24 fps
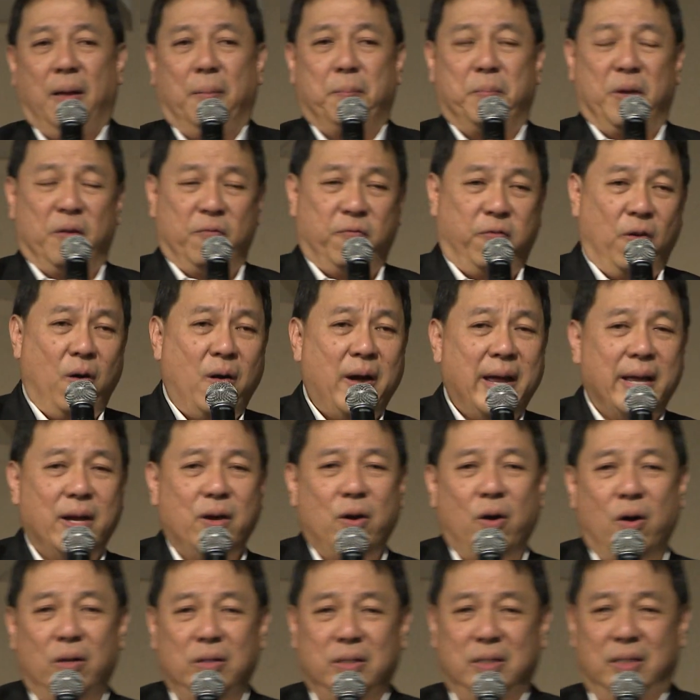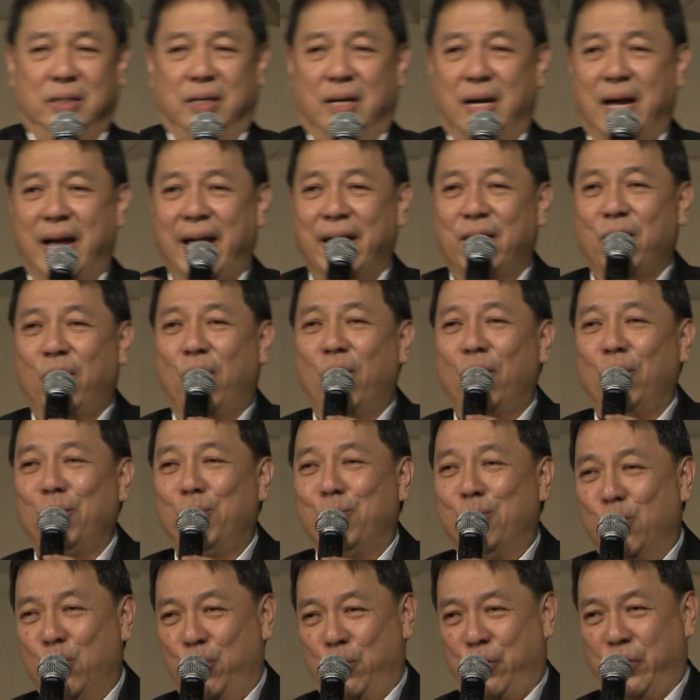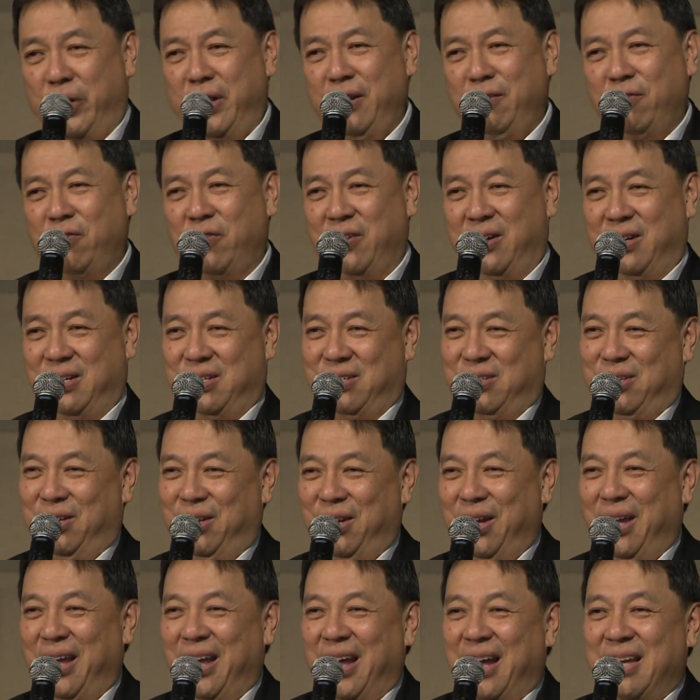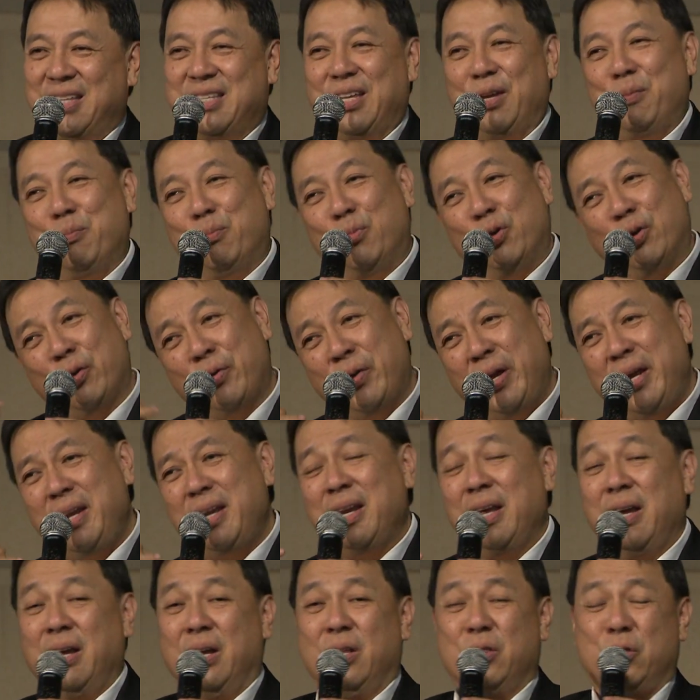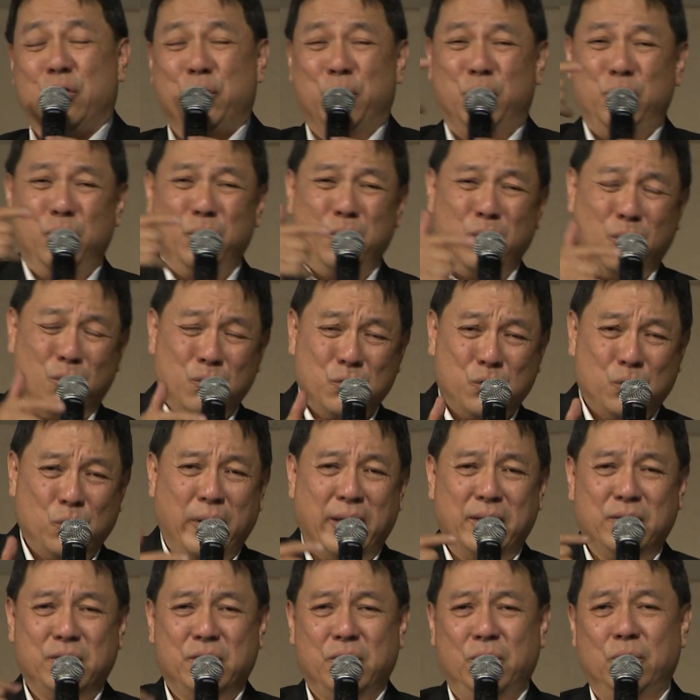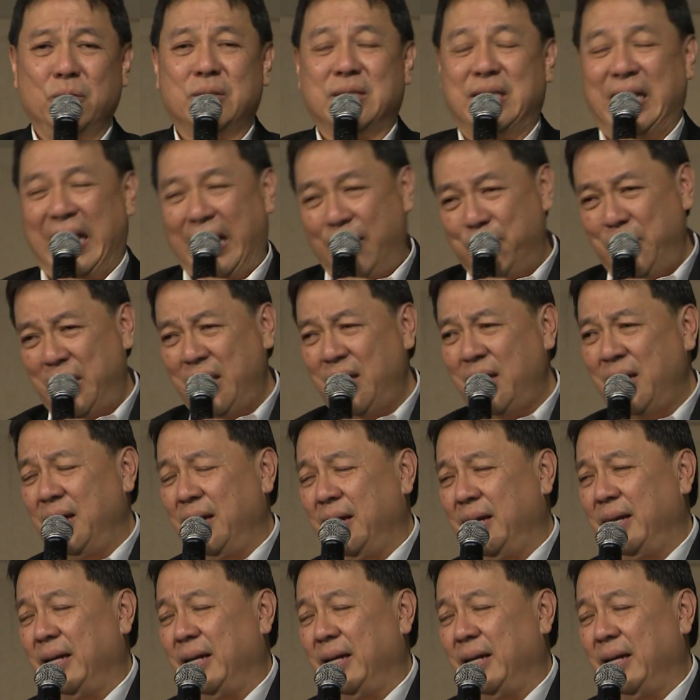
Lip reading: Before I call her, I called Maureen first. I said, Maureen, do you know so-and-so, Tammy?